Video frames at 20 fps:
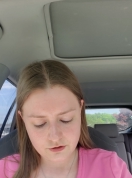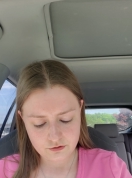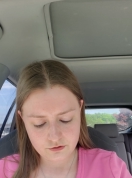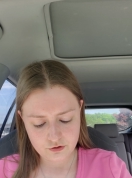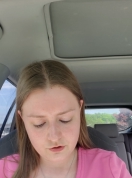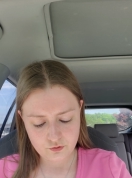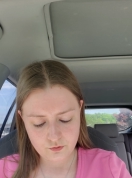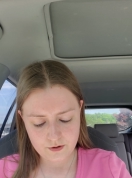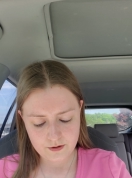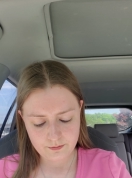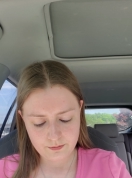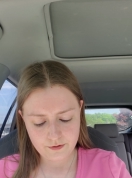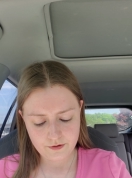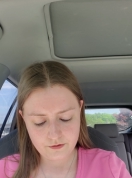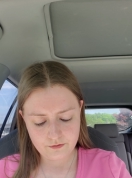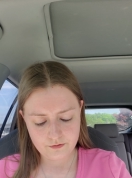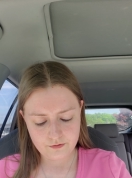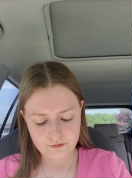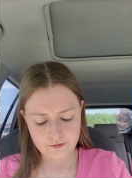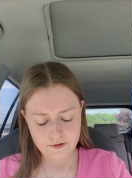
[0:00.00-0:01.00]
to equip
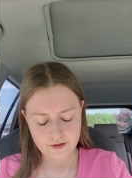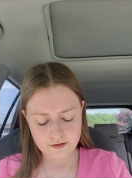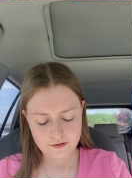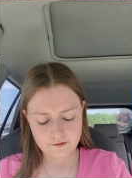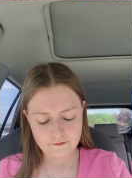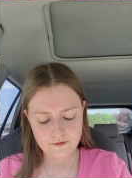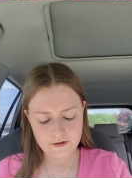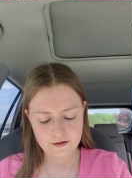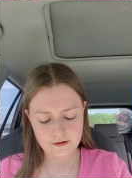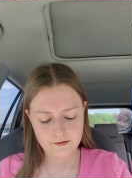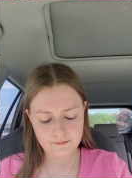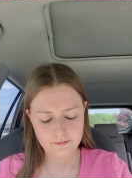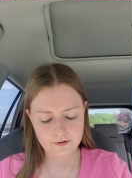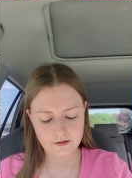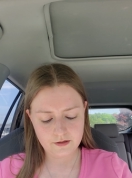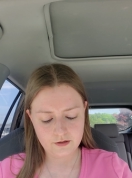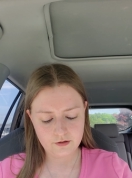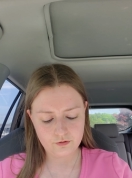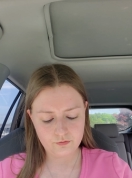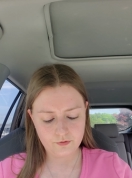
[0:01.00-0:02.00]
you and develop
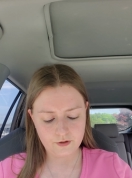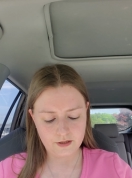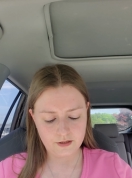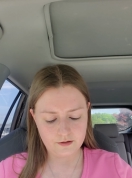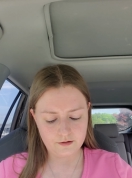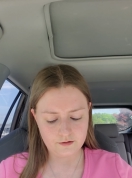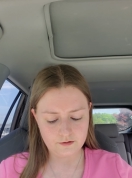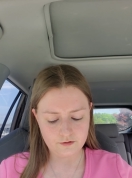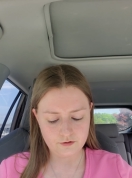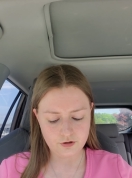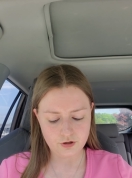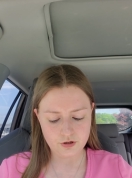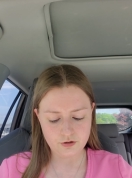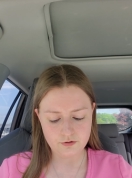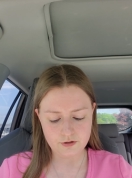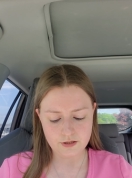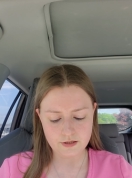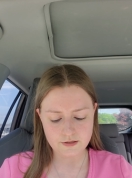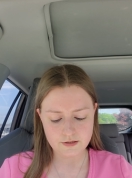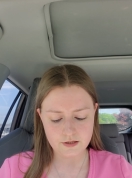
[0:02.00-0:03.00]
the anointing you
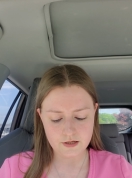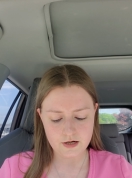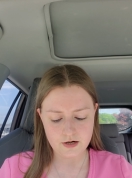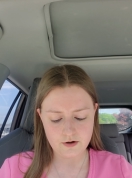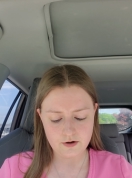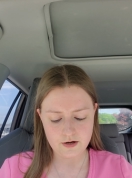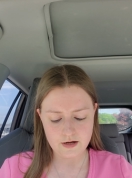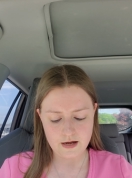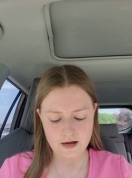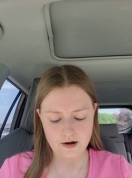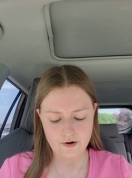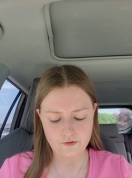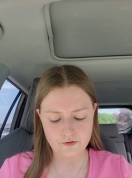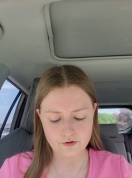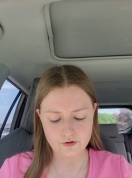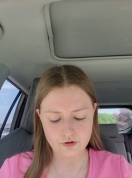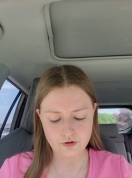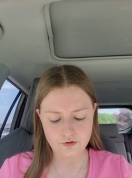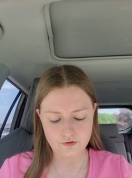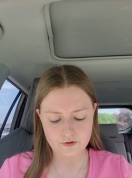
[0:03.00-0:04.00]
need to carry out
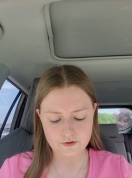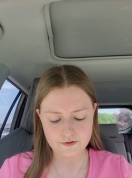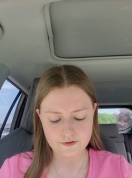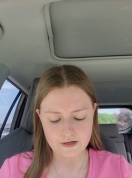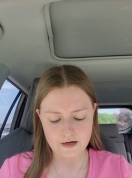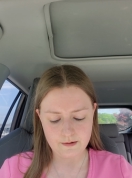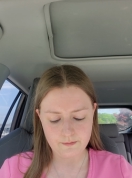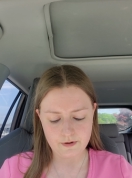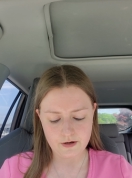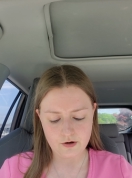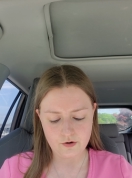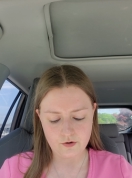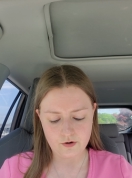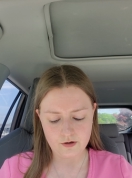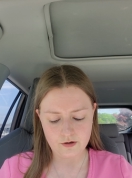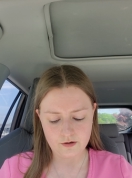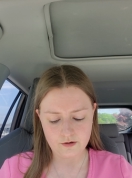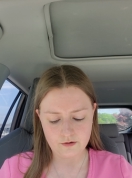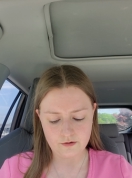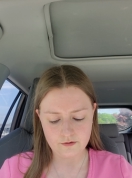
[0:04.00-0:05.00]
your assignment
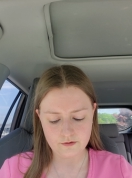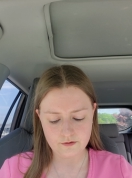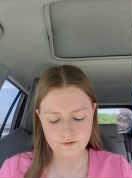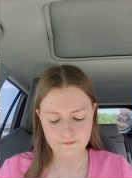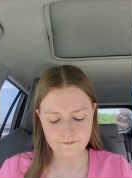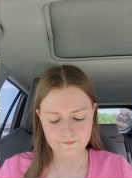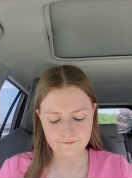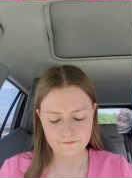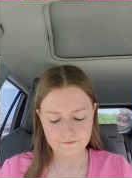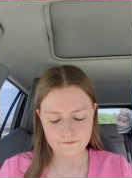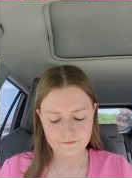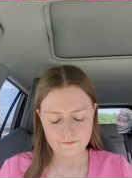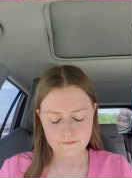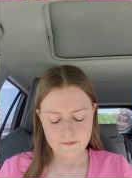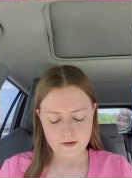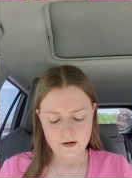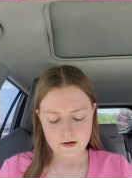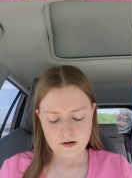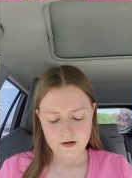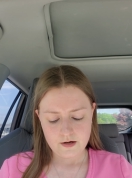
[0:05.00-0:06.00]
on
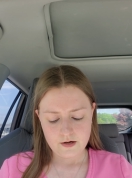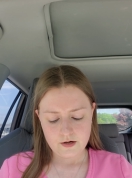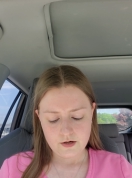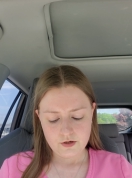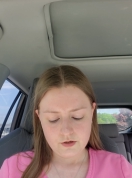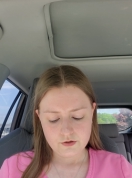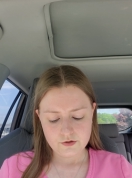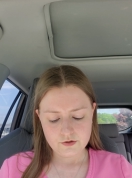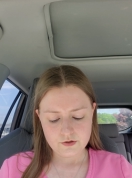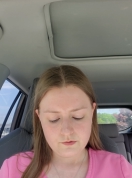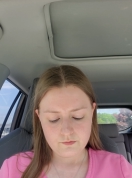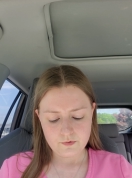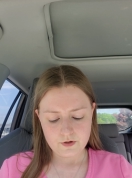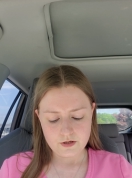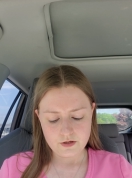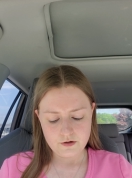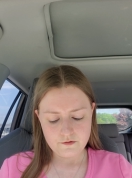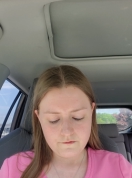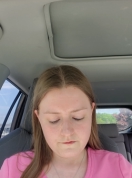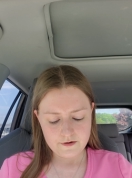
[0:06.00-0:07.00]
earth. So
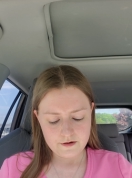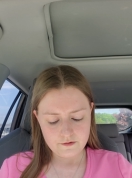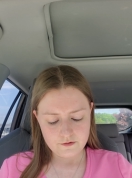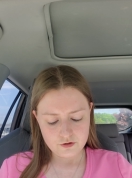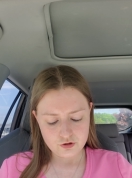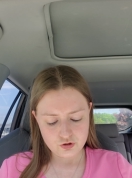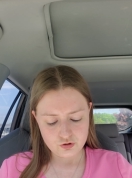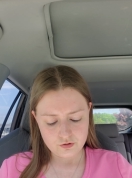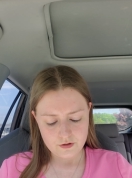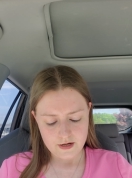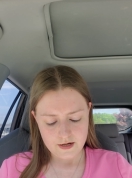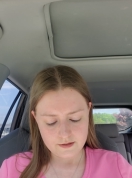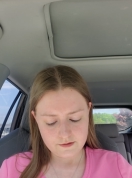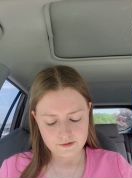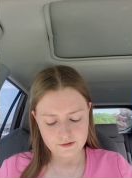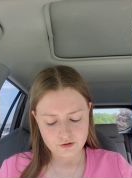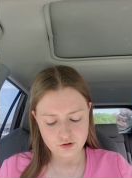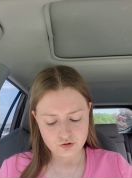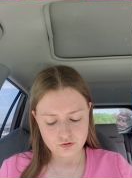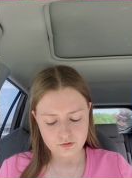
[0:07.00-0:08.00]
when you feel the
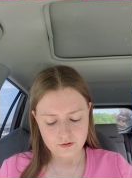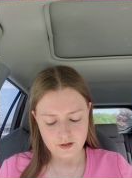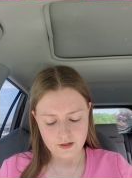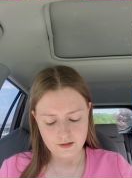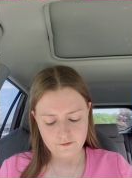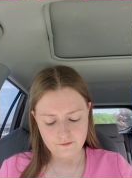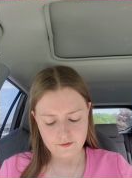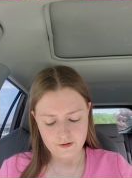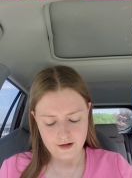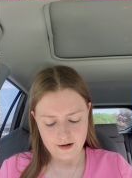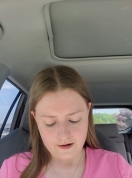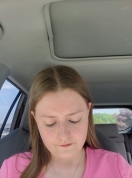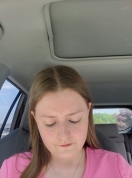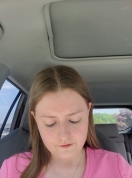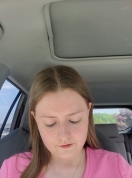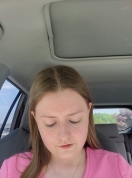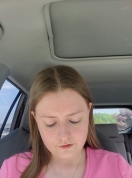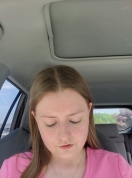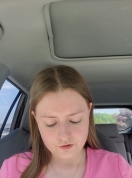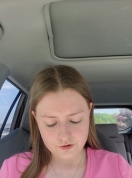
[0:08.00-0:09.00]
stress and strain of life,
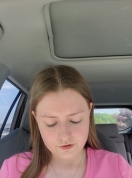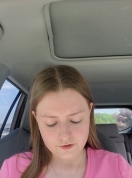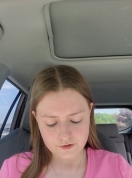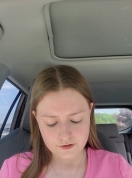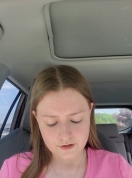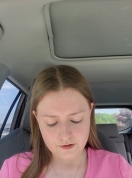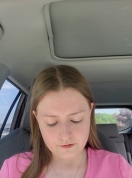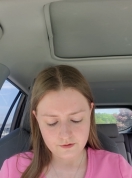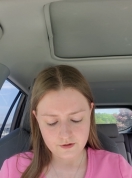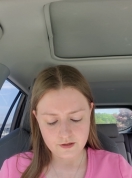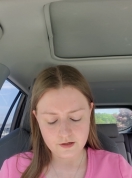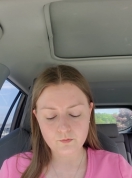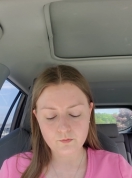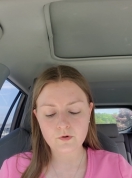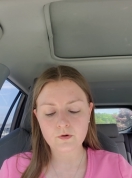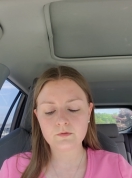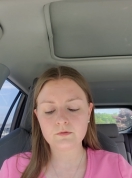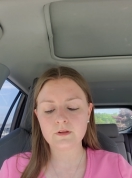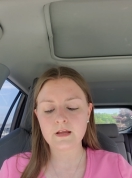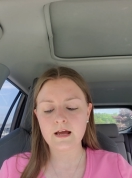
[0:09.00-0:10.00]
just know that it
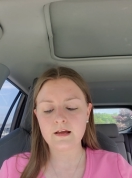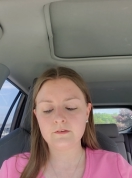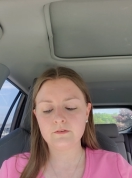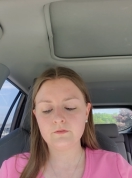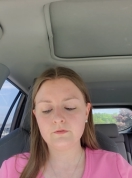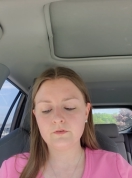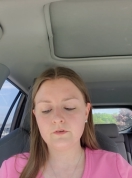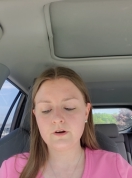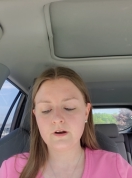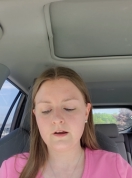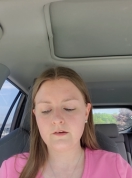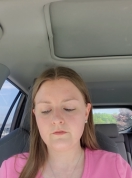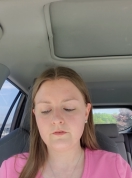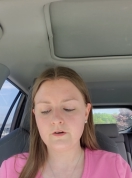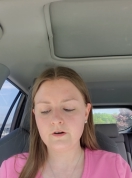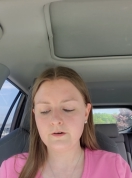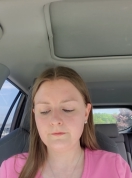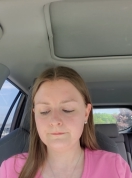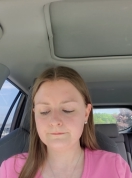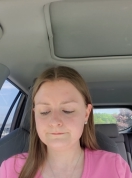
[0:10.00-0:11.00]
won't last
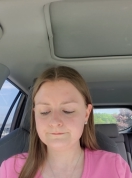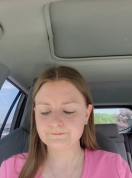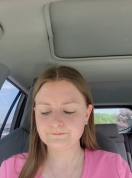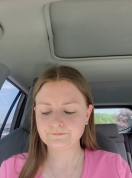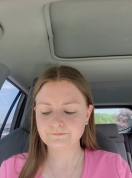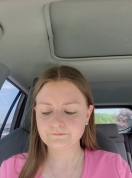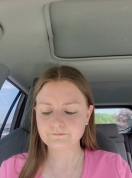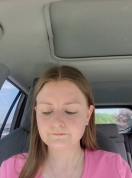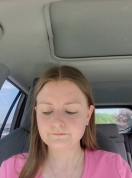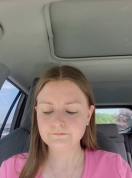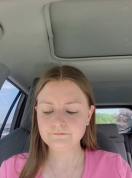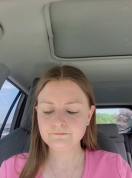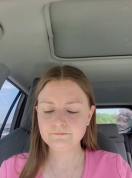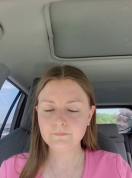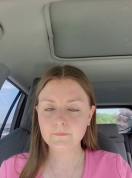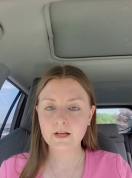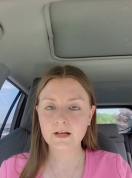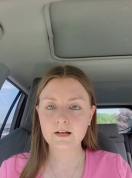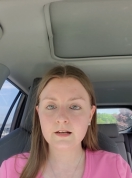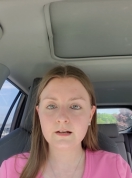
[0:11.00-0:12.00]
forever,
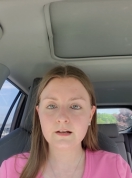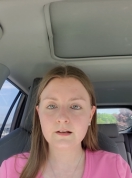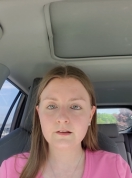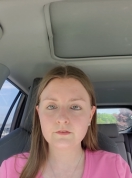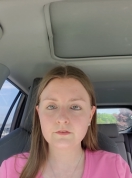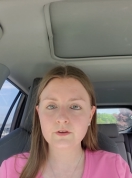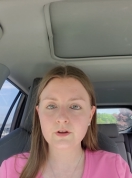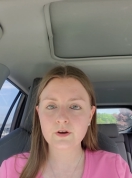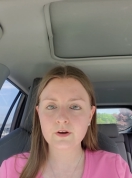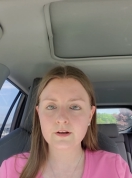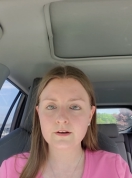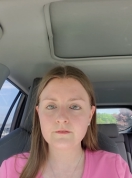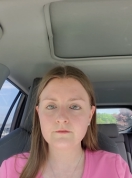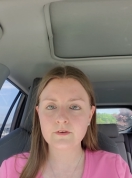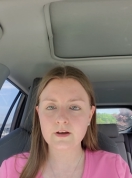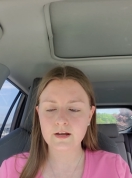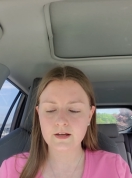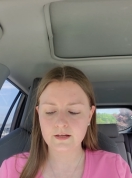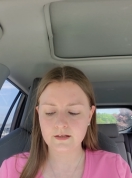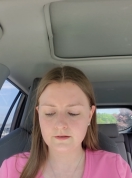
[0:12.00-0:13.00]
and it is not in
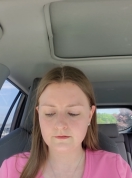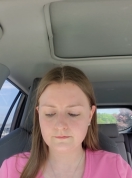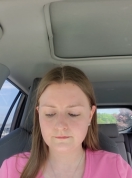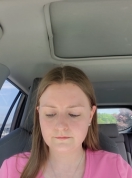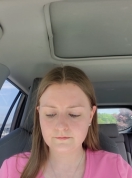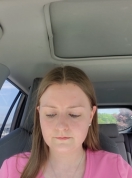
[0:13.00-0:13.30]
vain.